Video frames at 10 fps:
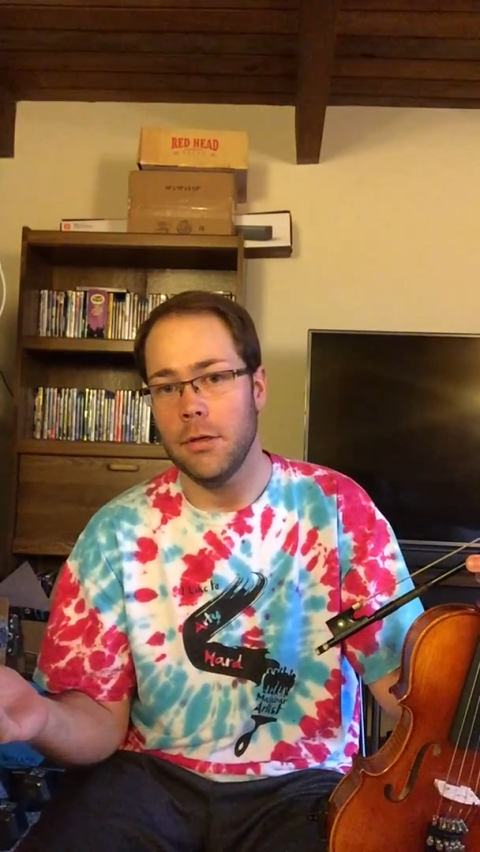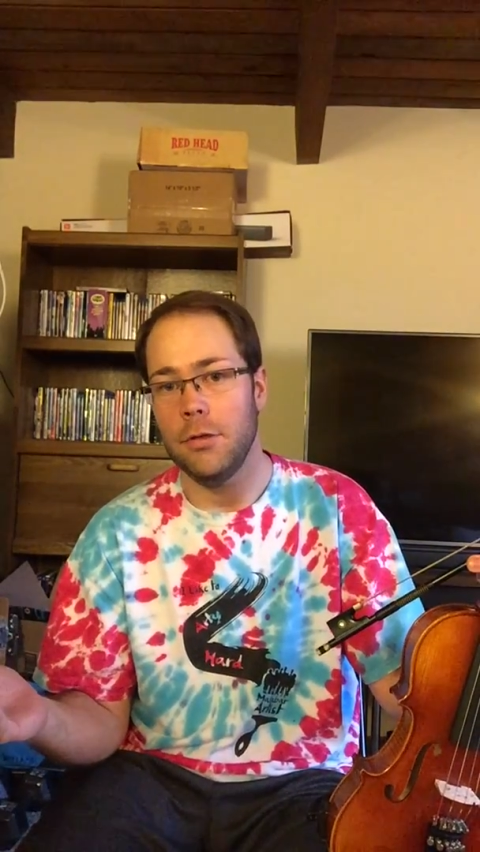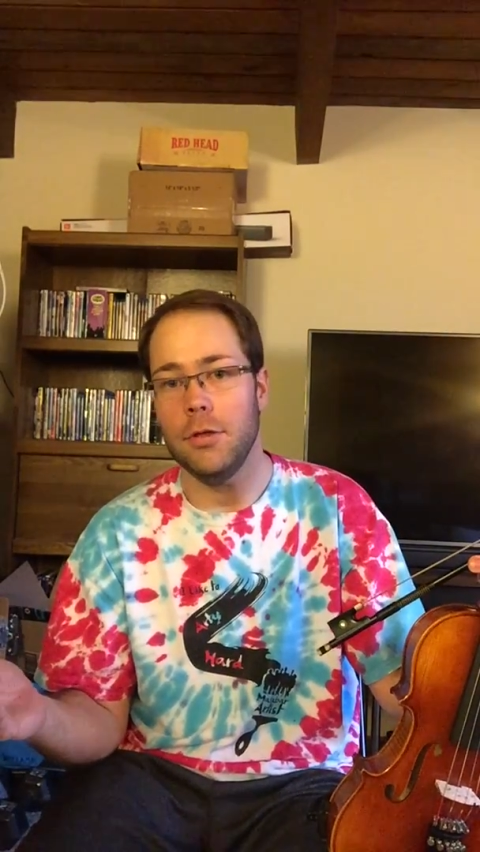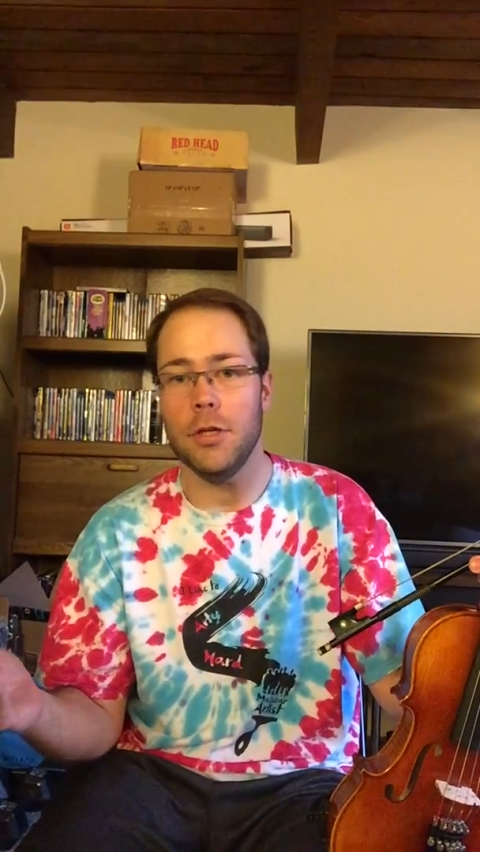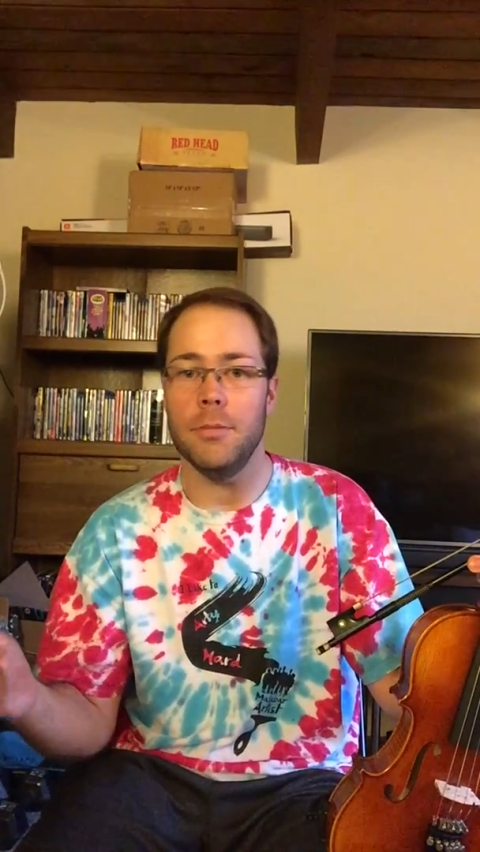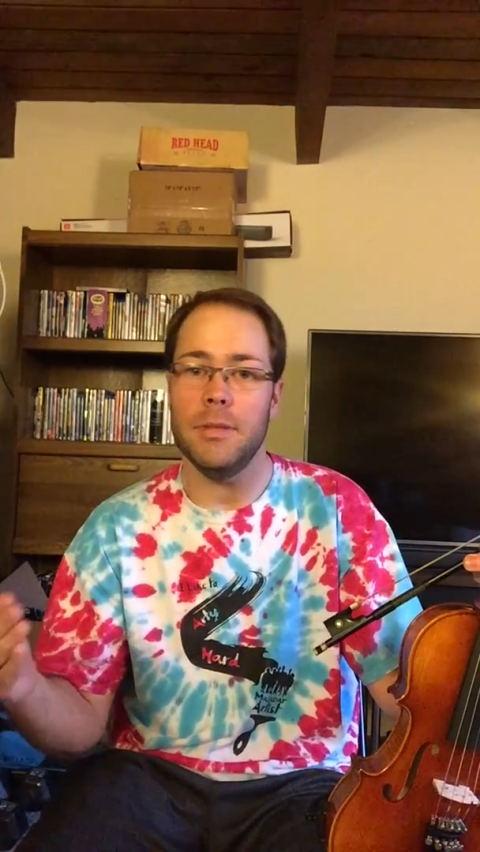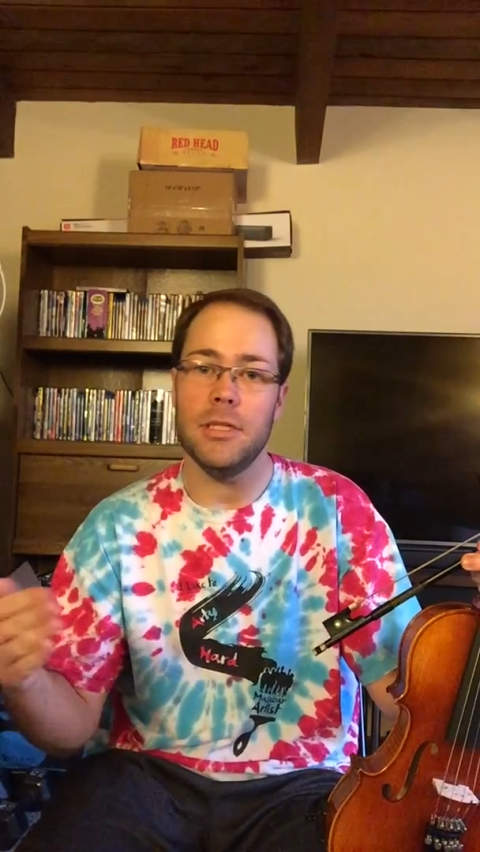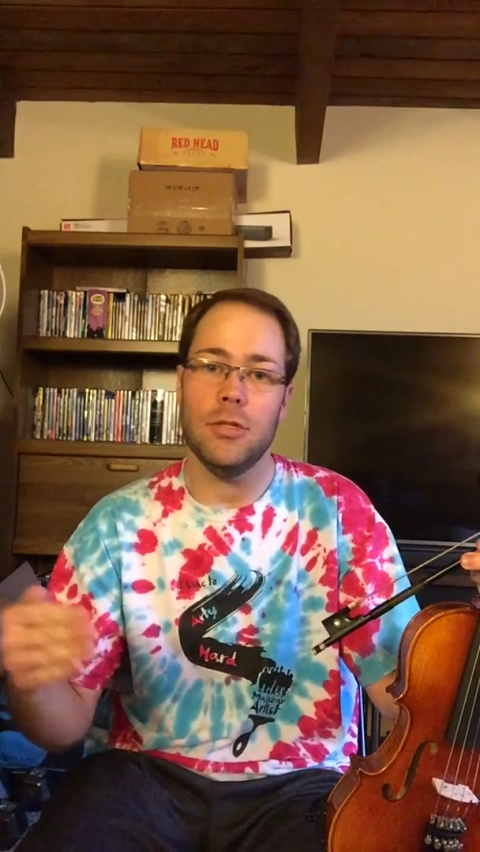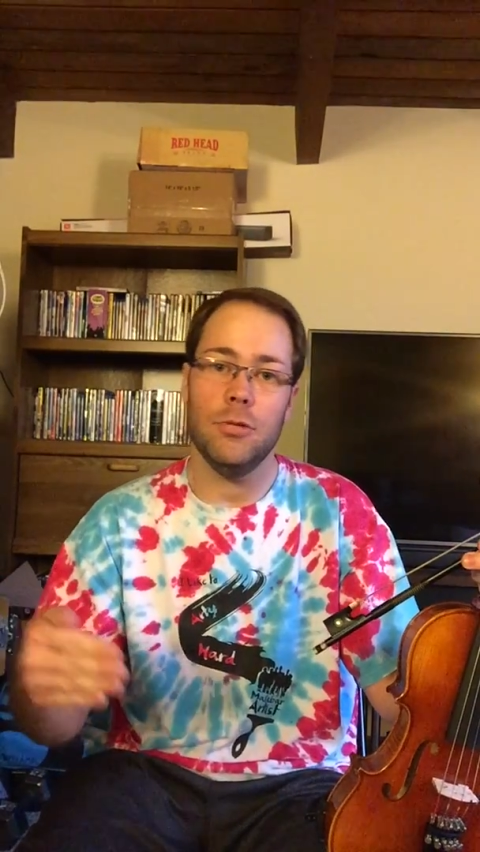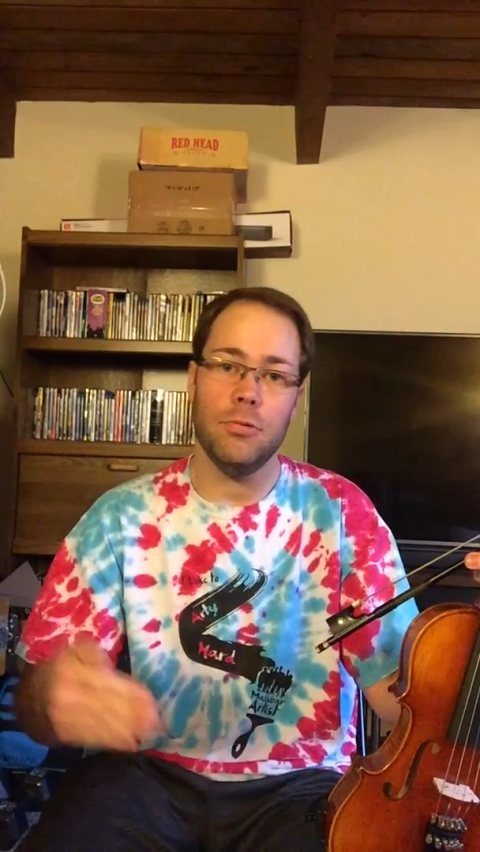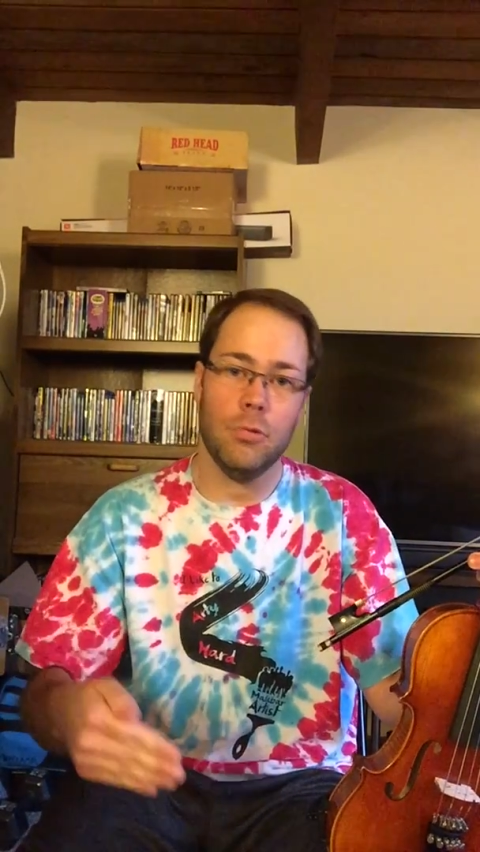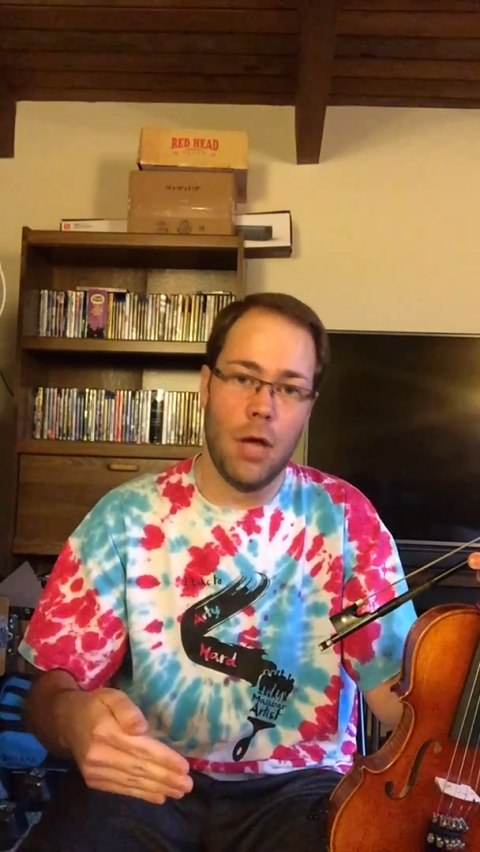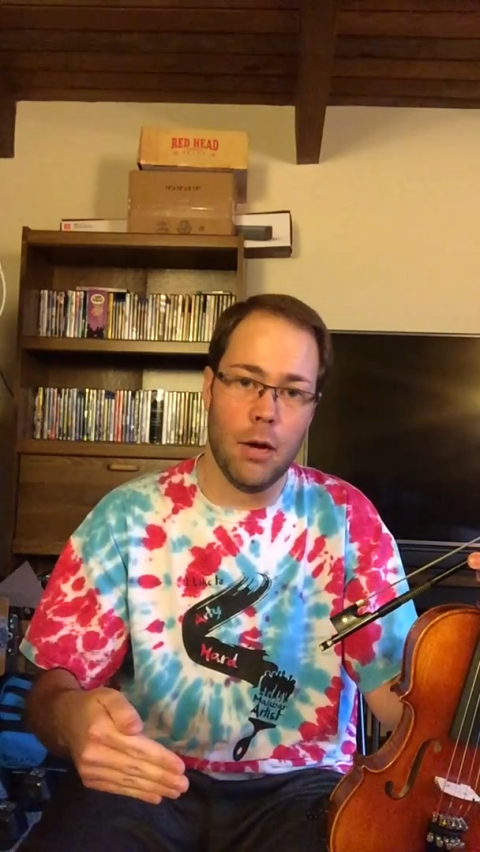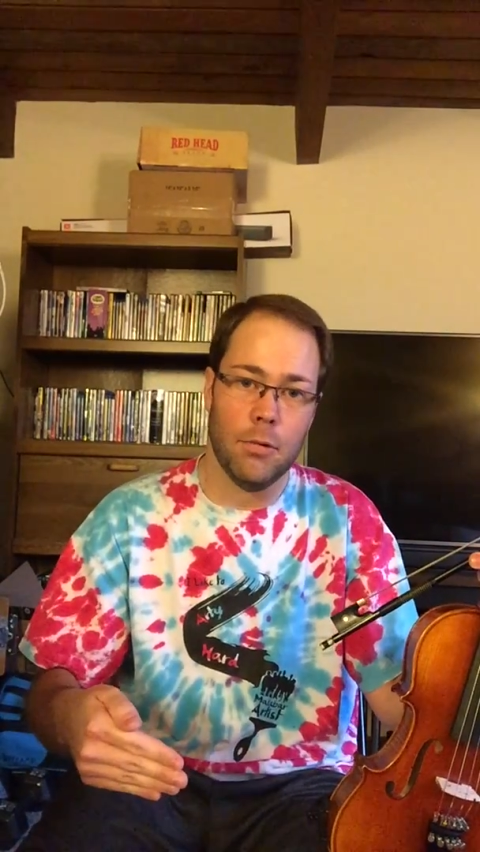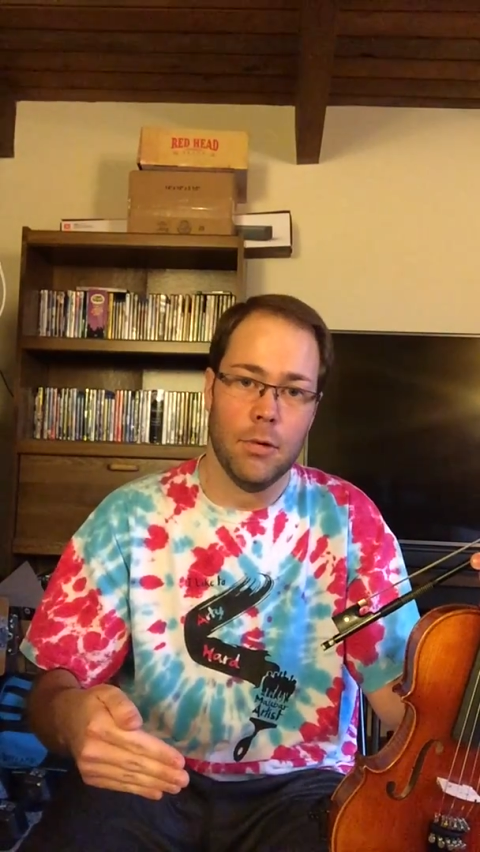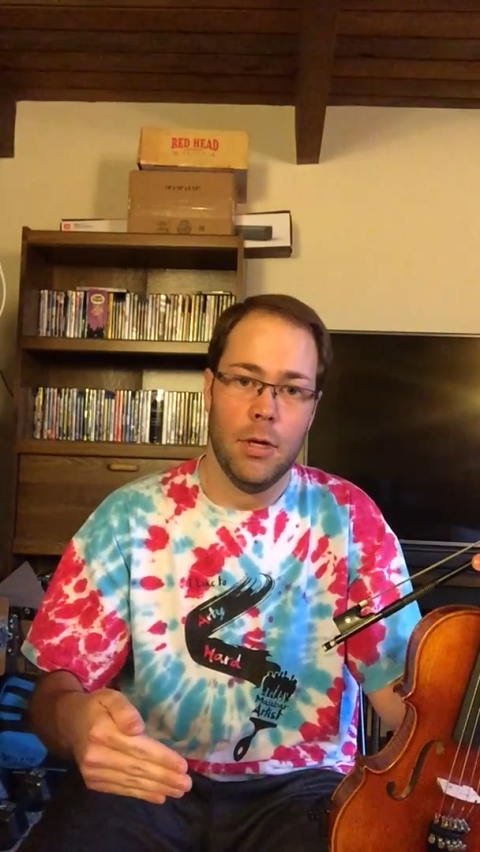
You could be too low.